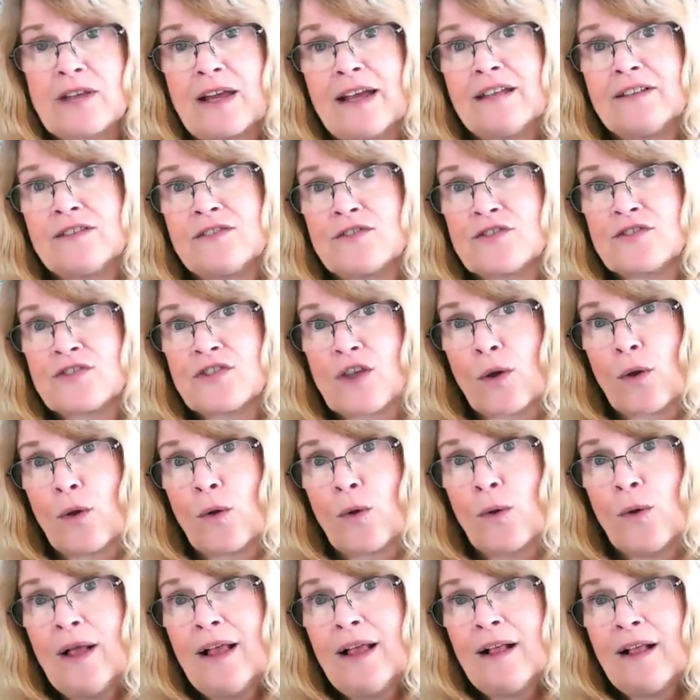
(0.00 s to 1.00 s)
And
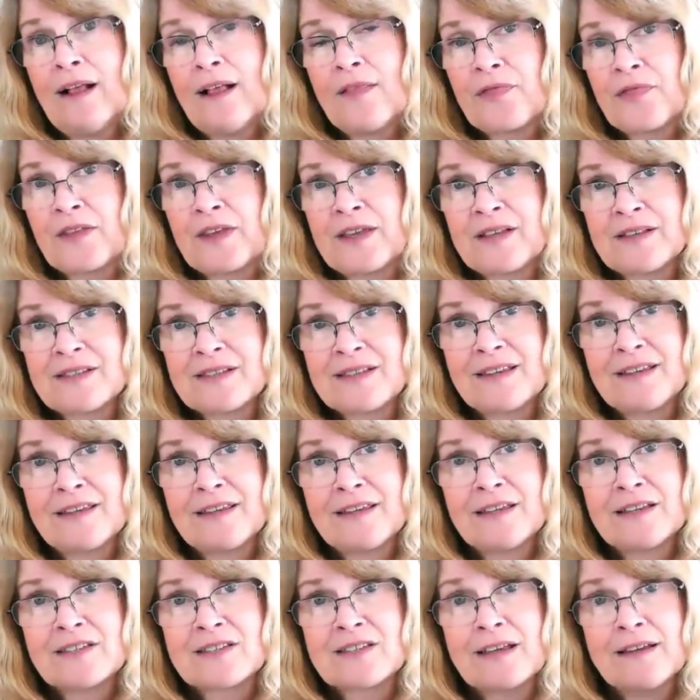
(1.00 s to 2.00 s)
so this
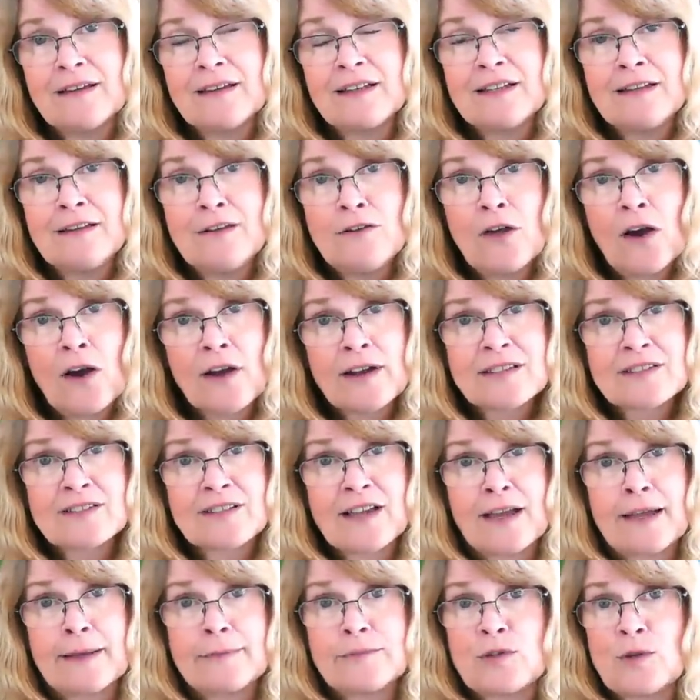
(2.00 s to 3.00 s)
is not a
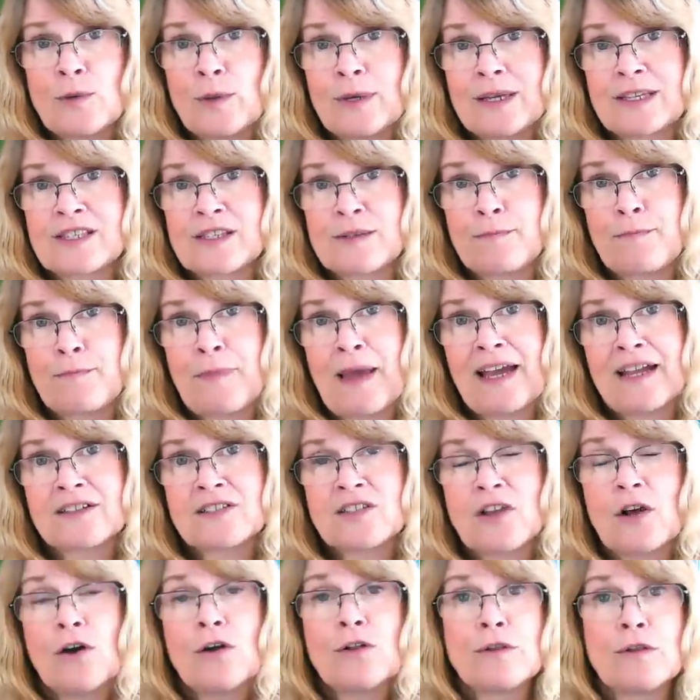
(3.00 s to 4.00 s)
time to expect
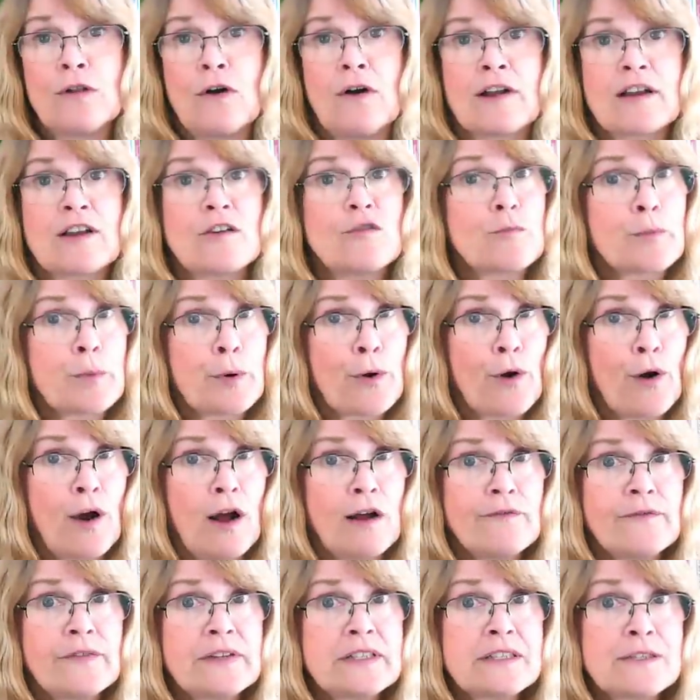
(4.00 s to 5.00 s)
a lot of
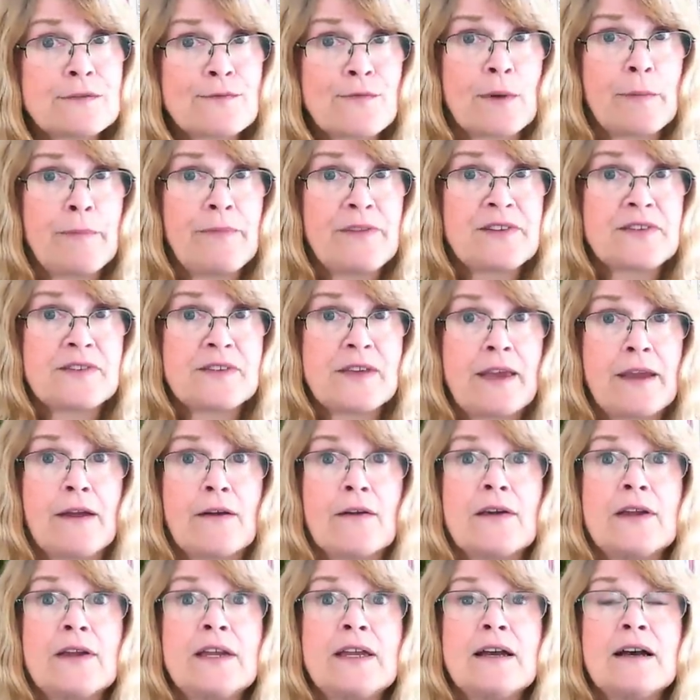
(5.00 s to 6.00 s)
profits from this
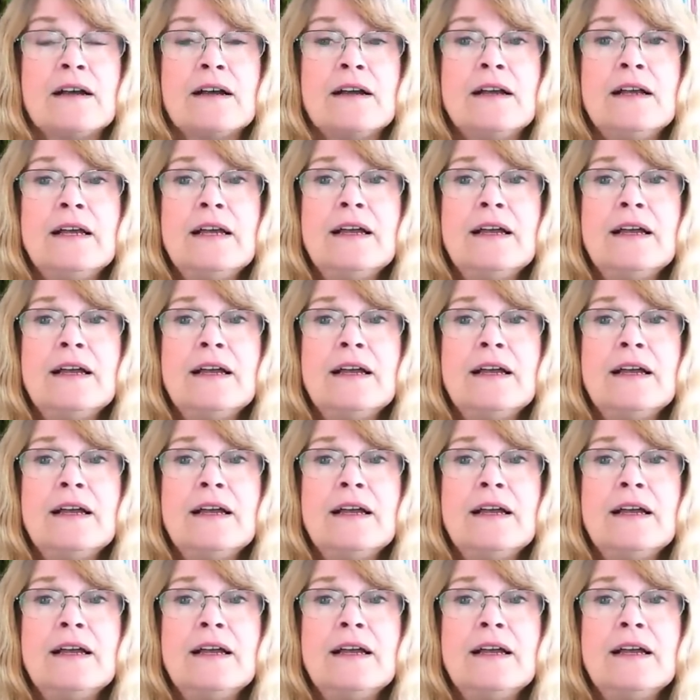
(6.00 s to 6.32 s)
area.